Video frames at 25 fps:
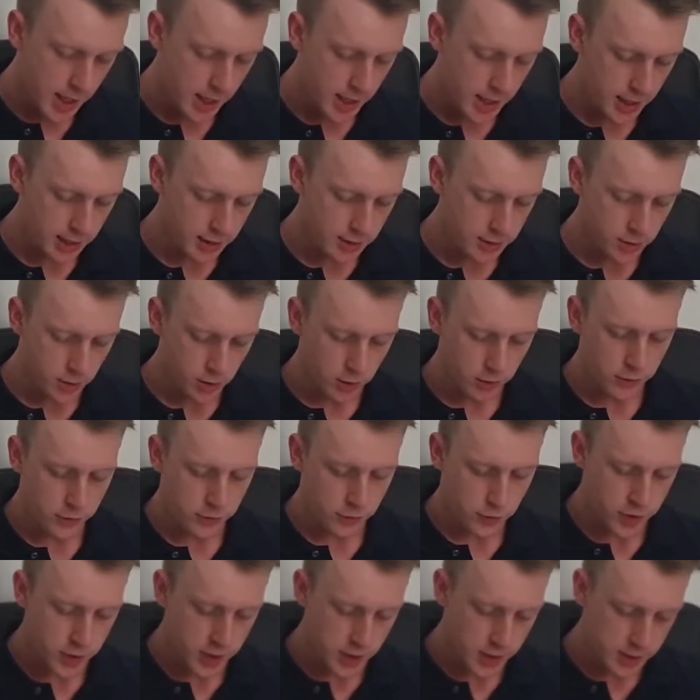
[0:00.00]
And so
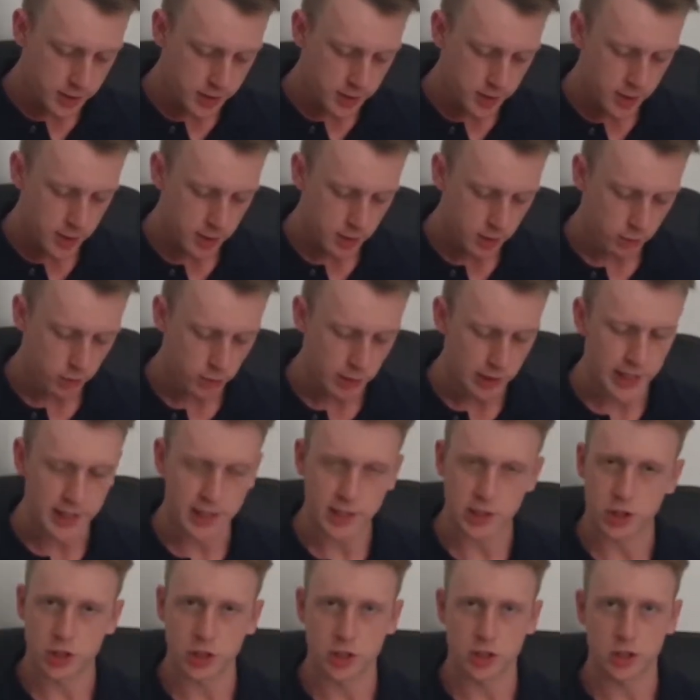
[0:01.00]
for this
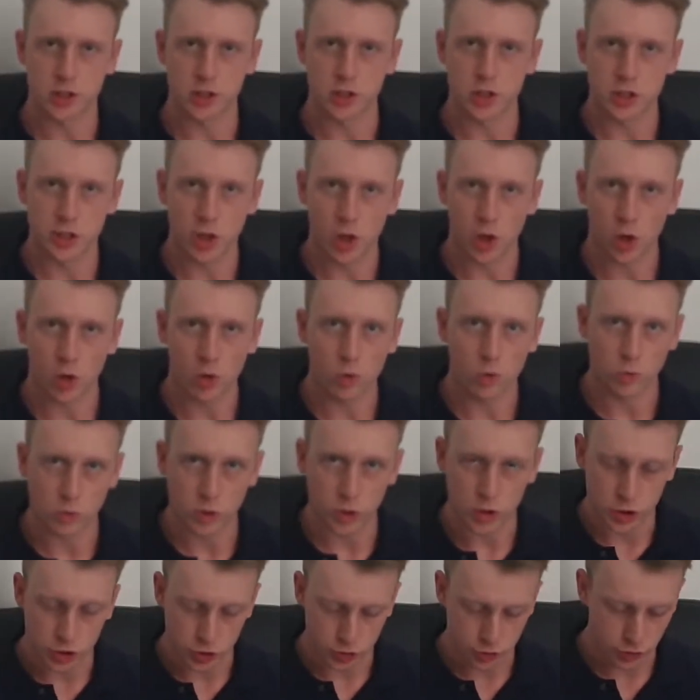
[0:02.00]
relation to just
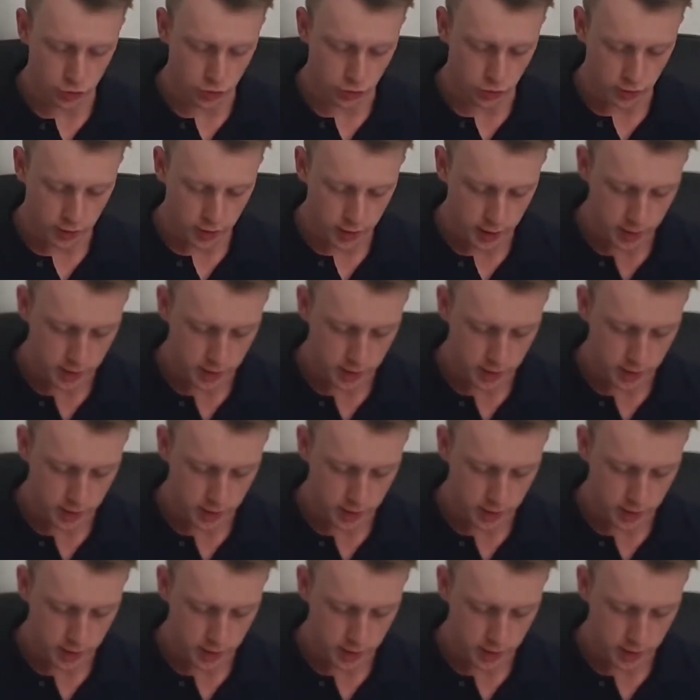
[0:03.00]
hold true,